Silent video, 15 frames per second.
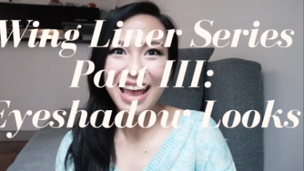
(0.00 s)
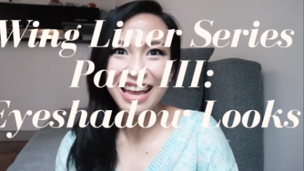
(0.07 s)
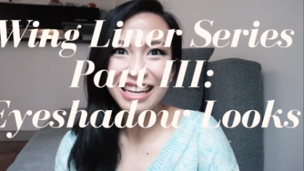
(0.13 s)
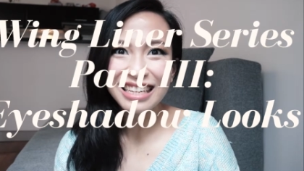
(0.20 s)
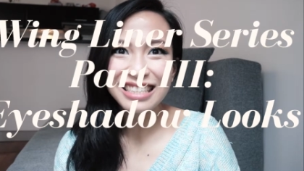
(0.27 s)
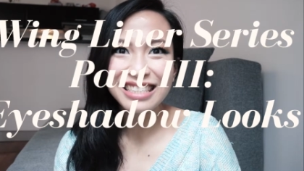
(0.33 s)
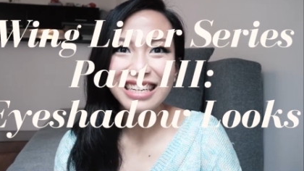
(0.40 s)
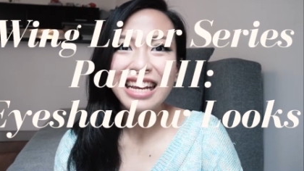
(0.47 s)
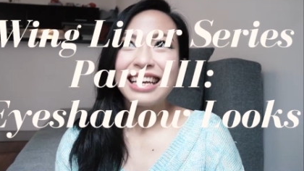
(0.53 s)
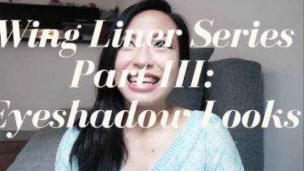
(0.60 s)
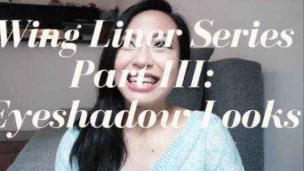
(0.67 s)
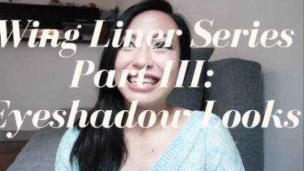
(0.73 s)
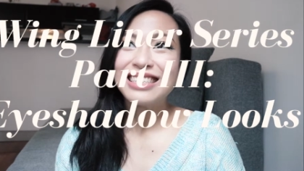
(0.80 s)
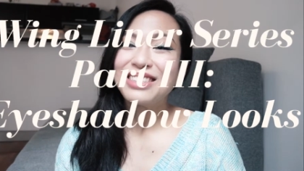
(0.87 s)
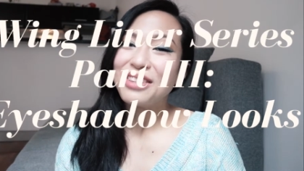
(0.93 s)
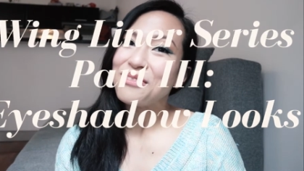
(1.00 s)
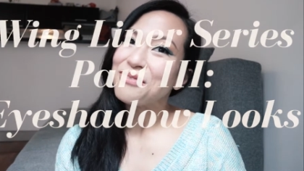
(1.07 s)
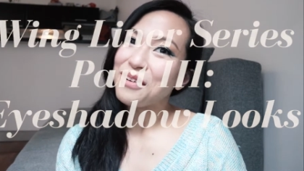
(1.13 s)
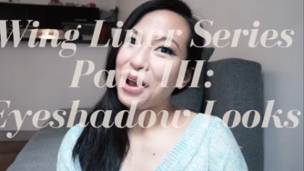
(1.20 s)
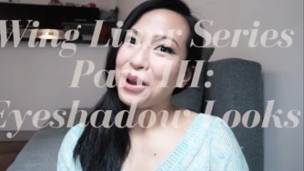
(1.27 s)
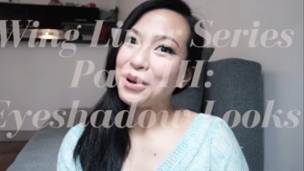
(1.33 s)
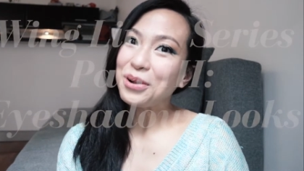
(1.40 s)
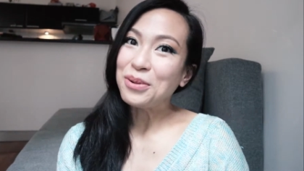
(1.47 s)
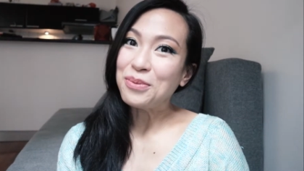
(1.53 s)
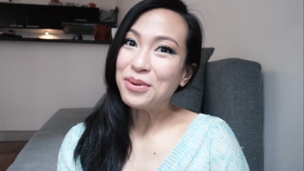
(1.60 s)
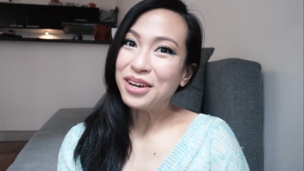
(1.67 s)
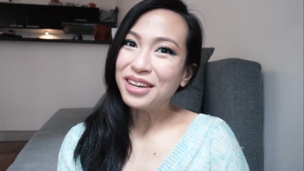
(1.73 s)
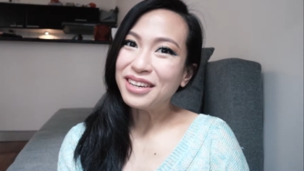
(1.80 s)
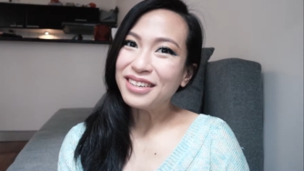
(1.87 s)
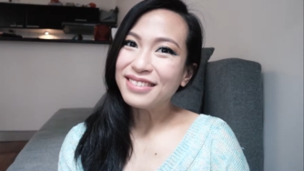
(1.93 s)
and it is the final
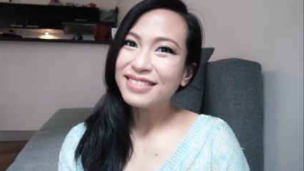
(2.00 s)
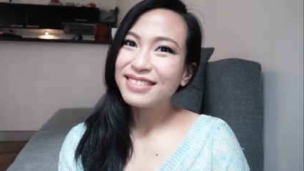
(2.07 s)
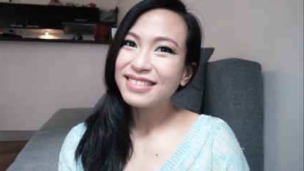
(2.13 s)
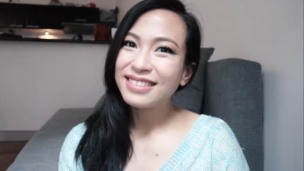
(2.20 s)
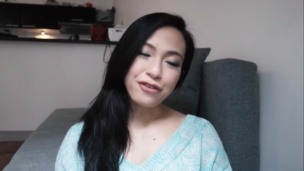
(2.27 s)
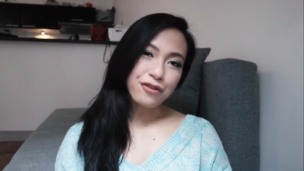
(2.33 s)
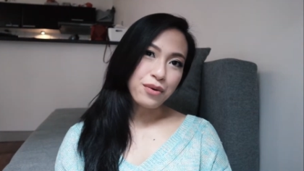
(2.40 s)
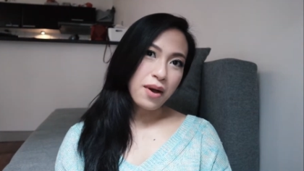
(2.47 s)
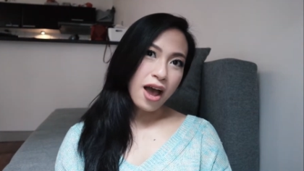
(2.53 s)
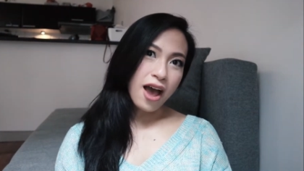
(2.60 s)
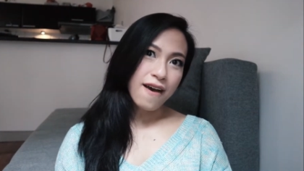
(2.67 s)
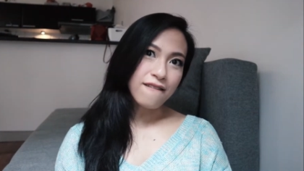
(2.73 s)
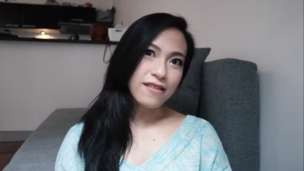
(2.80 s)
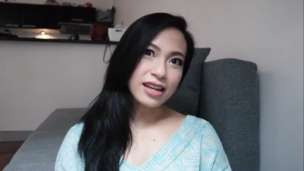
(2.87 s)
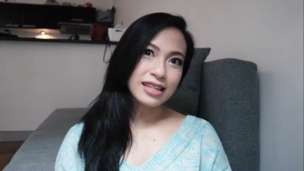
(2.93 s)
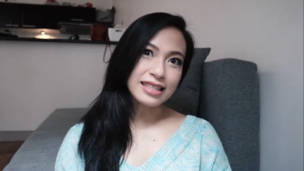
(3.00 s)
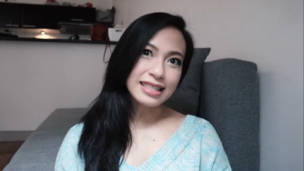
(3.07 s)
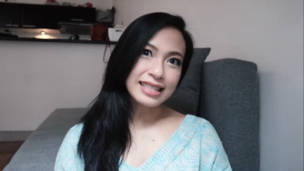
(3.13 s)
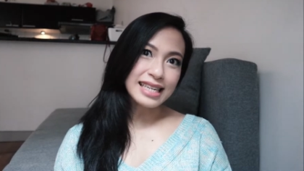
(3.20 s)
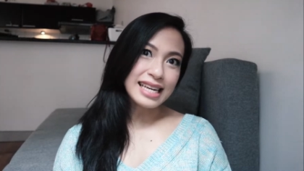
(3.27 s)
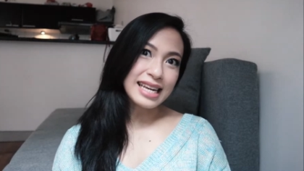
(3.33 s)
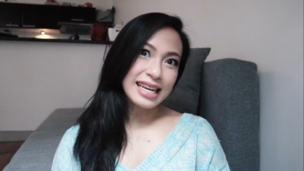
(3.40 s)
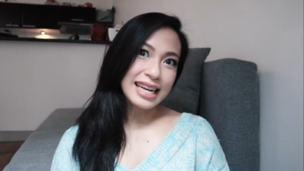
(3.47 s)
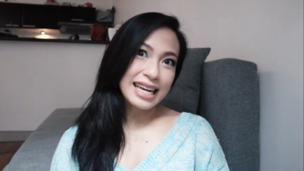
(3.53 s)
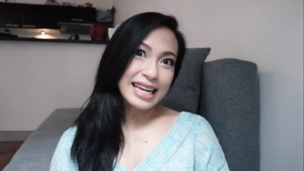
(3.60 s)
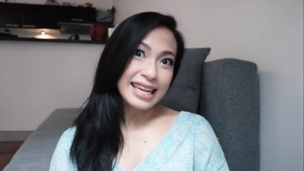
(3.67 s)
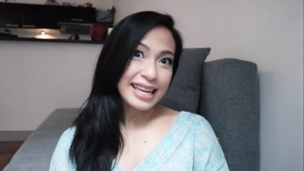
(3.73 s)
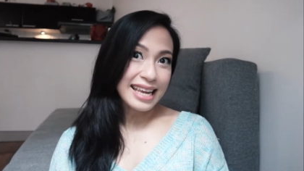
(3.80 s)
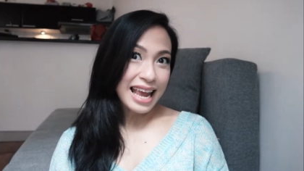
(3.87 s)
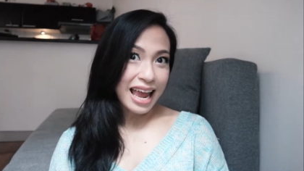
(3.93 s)
one. If you haven't seen it
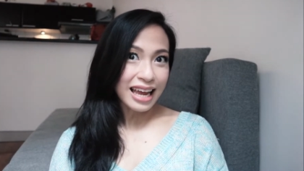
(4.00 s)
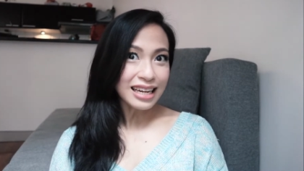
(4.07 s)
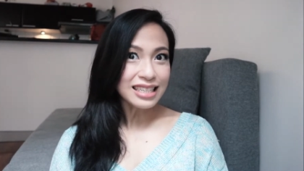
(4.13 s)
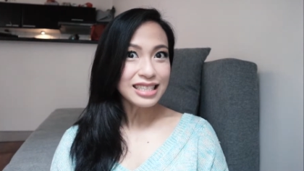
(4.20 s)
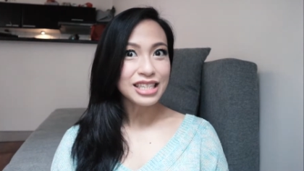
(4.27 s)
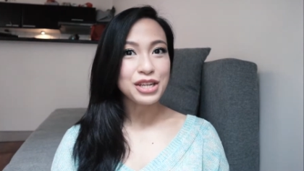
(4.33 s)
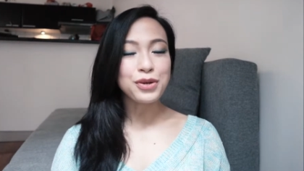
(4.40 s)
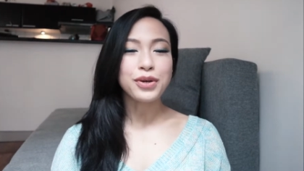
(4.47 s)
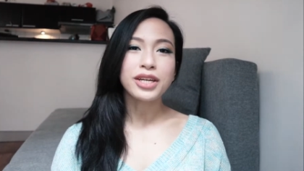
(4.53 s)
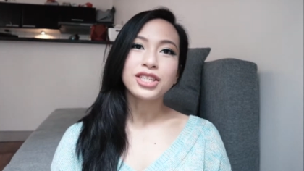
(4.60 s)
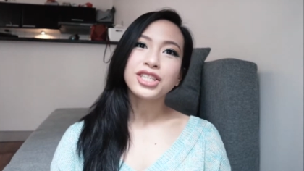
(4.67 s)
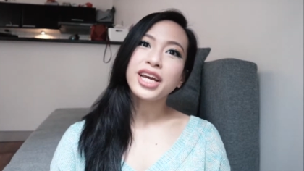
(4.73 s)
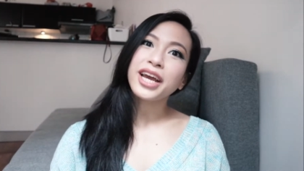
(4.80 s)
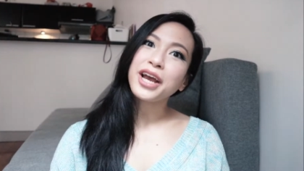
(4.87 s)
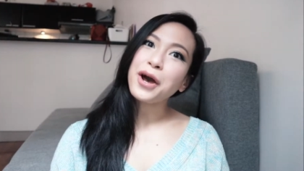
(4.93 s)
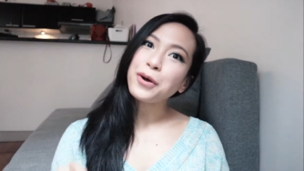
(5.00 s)
yet, you can check